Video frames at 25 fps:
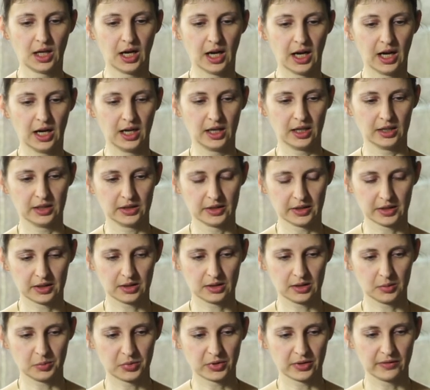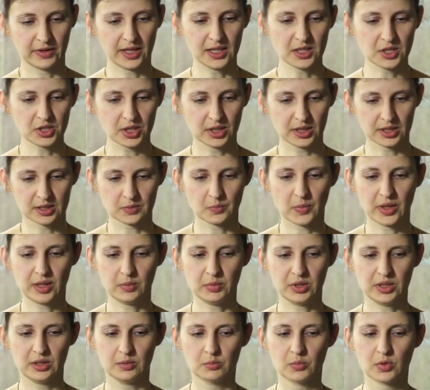And the prevention is
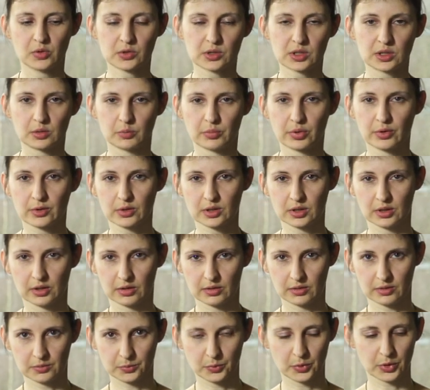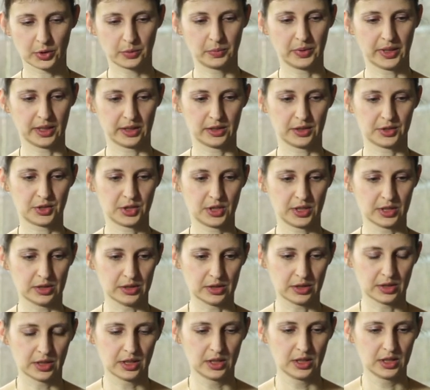maybe the most important work package
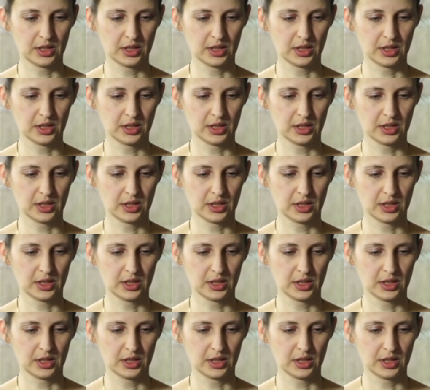here,